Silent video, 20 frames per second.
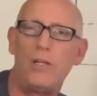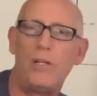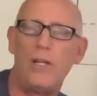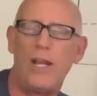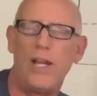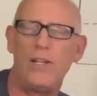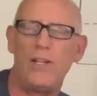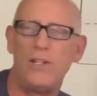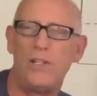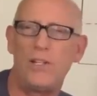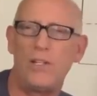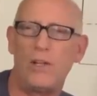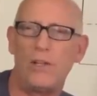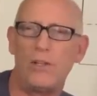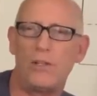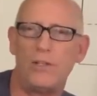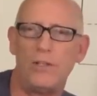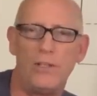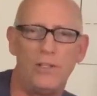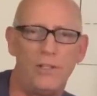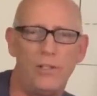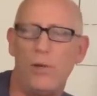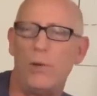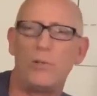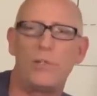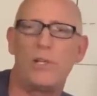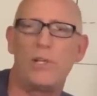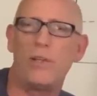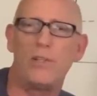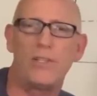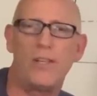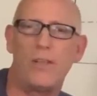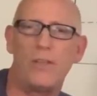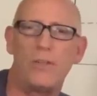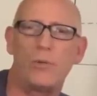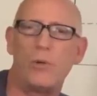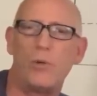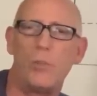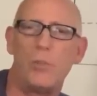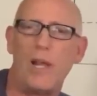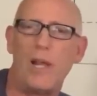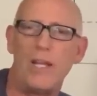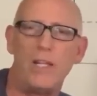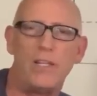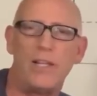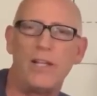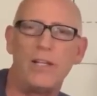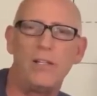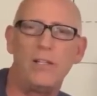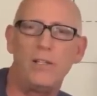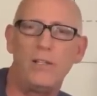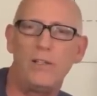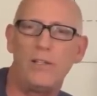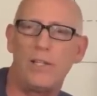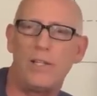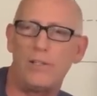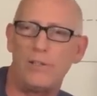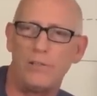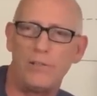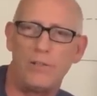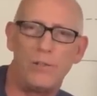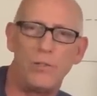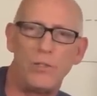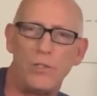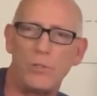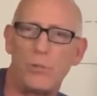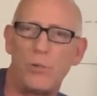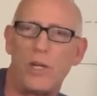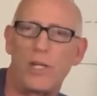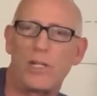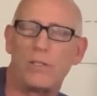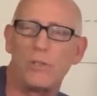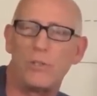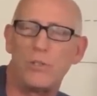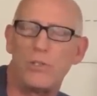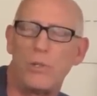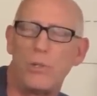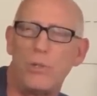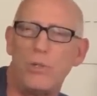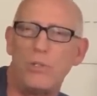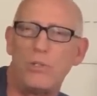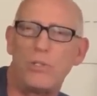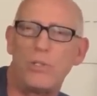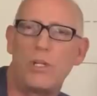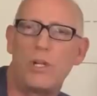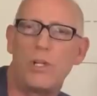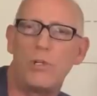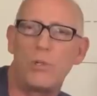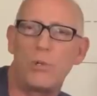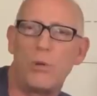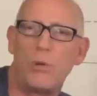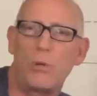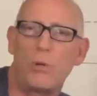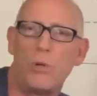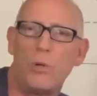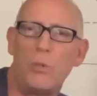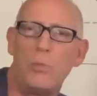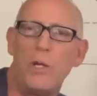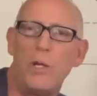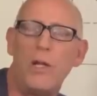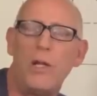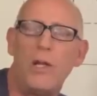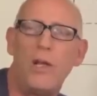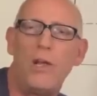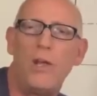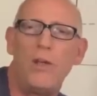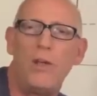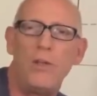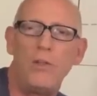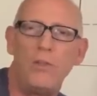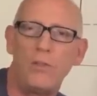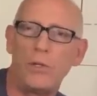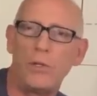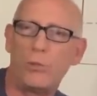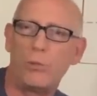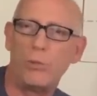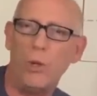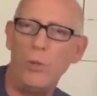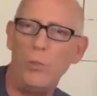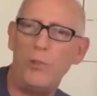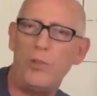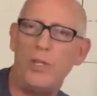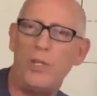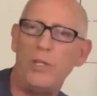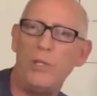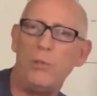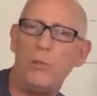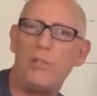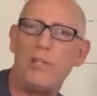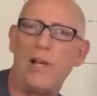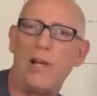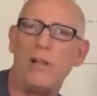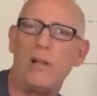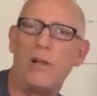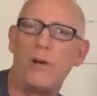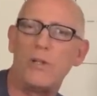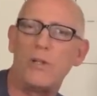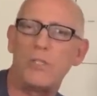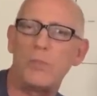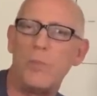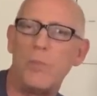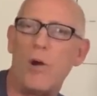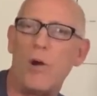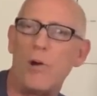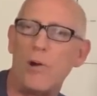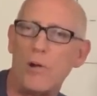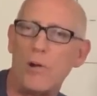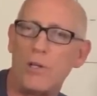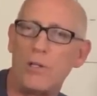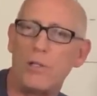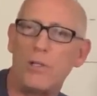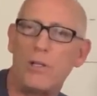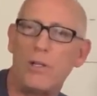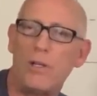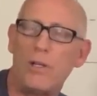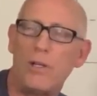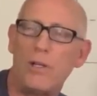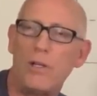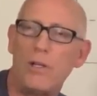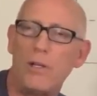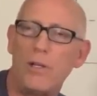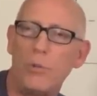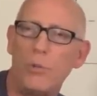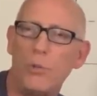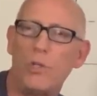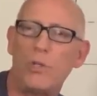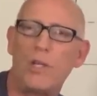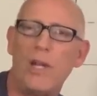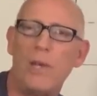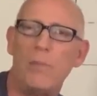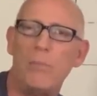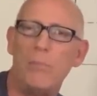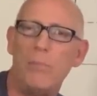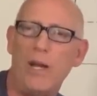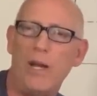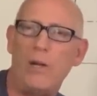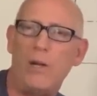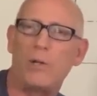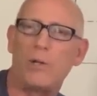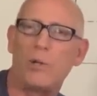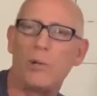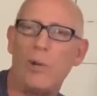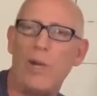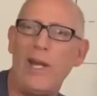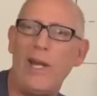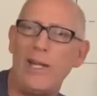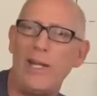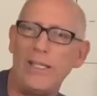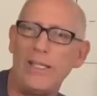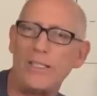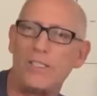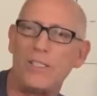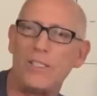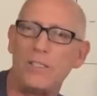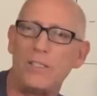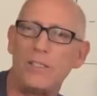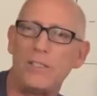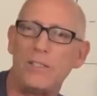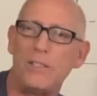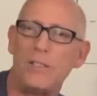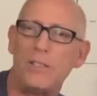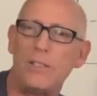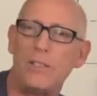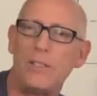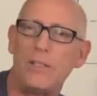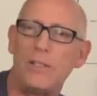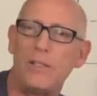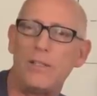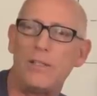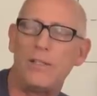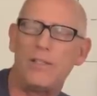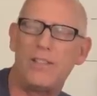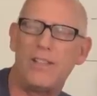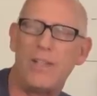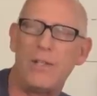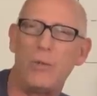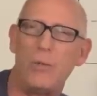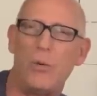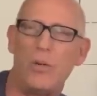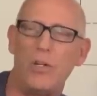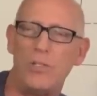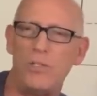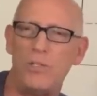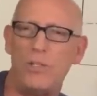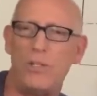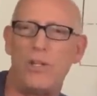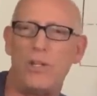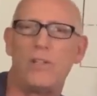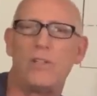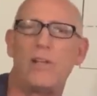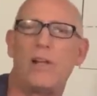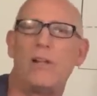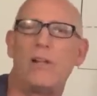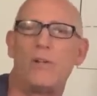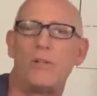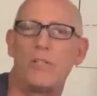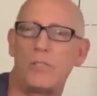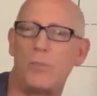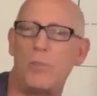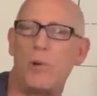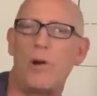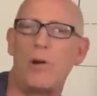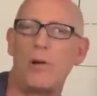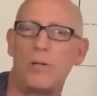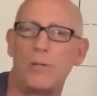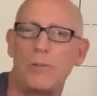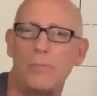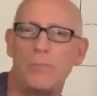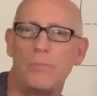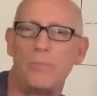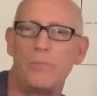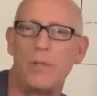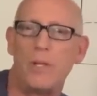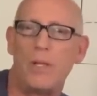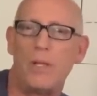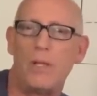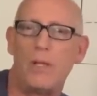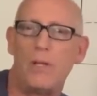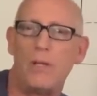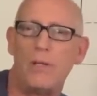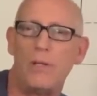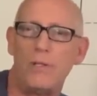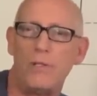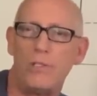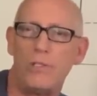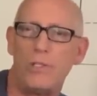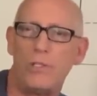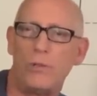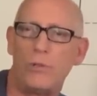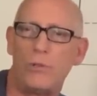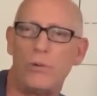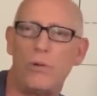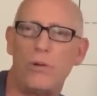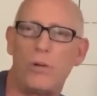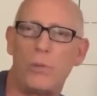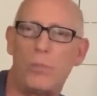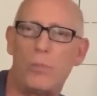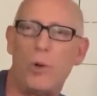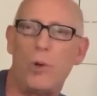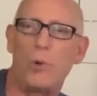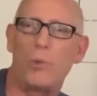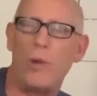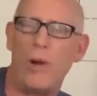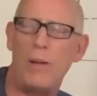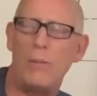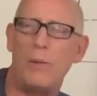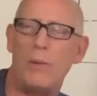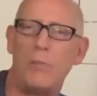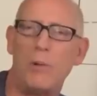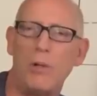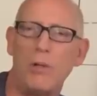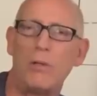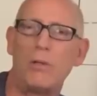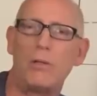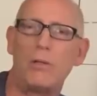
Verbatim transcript: and you tell you don't tell the other group anything, they, they're just regular students, control group. The group that you tell are smart will get better grades than the ones you didn't tell are smart. Children are programmable.